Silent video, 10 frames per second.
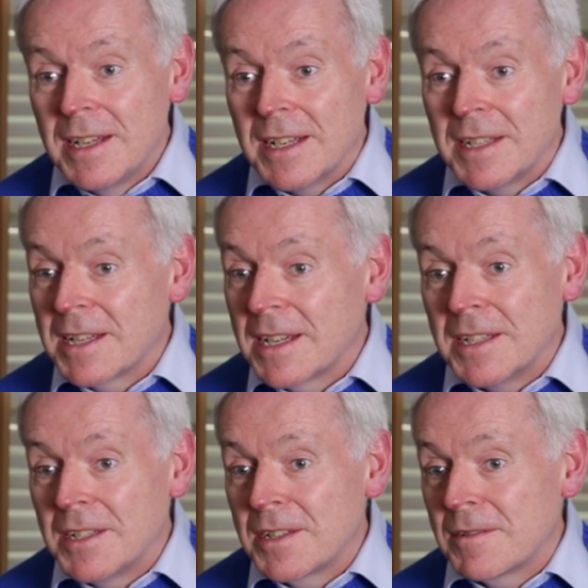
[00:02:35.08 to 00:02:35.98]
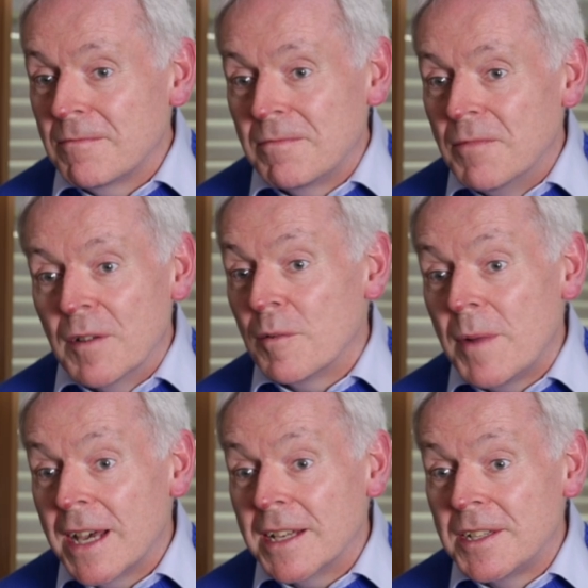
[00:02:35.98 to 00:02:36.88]
it has
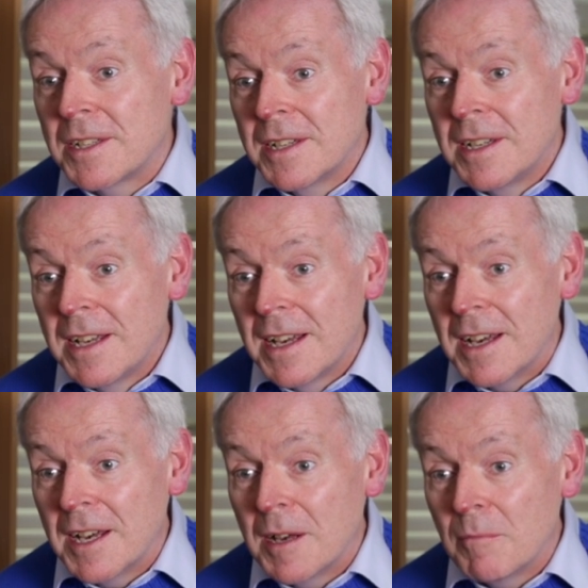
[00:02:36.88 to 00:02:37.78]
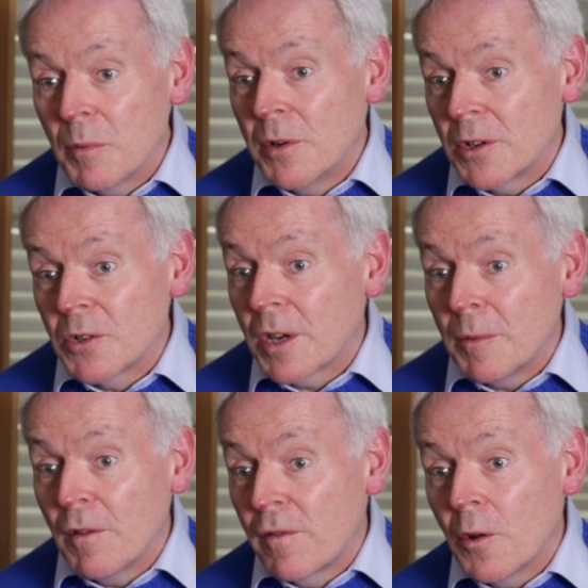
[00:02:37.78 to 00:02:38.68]
riverbeds, but we're not talking
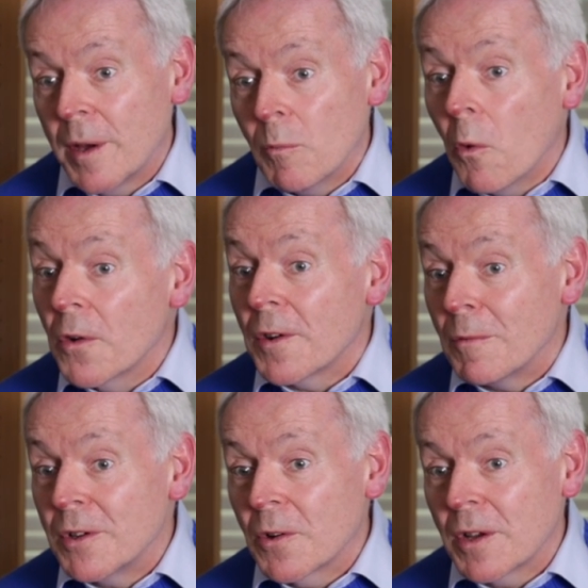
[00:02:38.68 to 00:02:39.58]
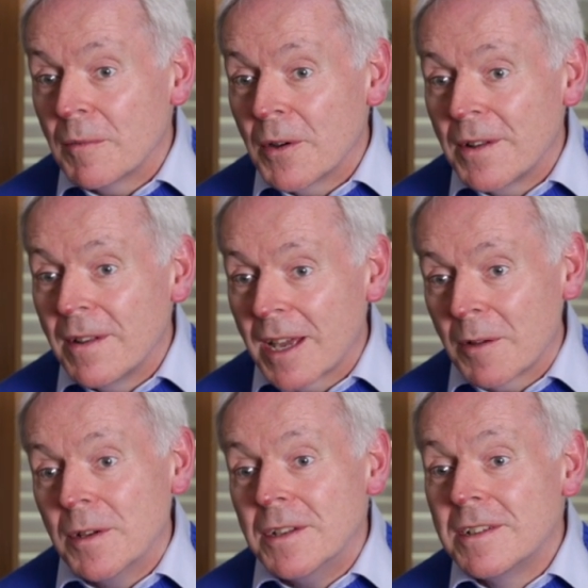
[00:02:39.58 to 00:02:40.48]
about flowing water, we're talking about
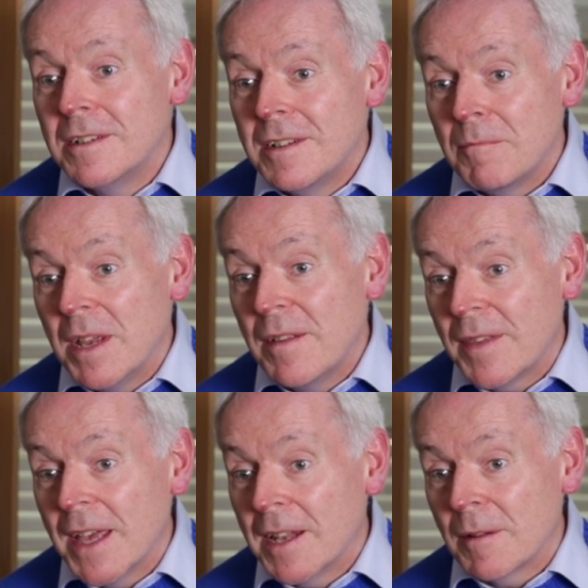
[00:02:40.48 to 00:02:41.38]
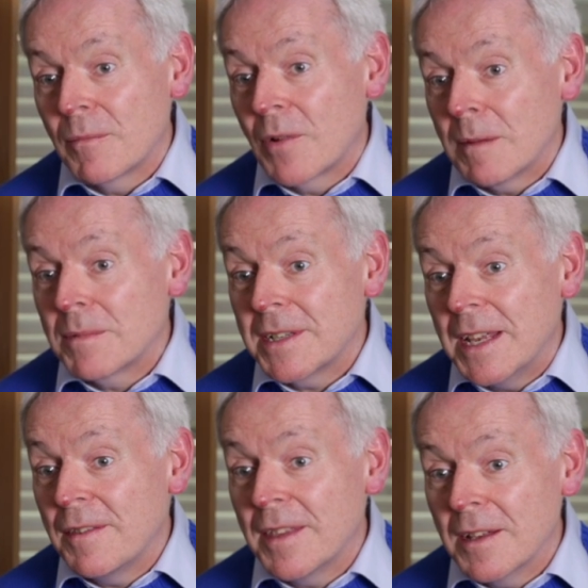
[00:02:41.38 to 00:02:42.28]
liquid methane and perhaps
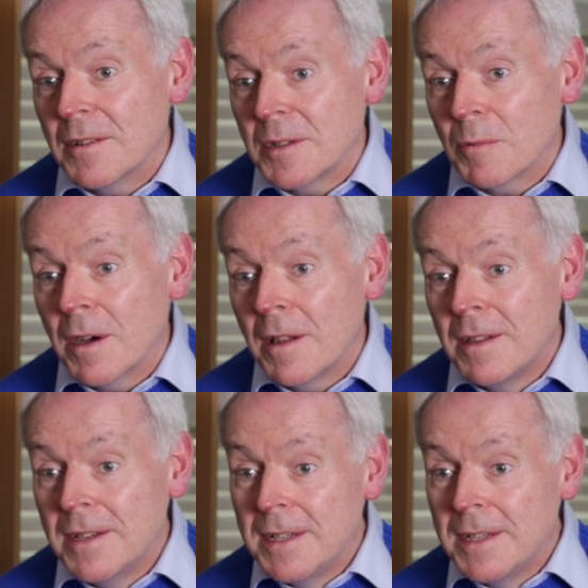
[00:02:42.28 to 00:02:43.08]
ethane as well.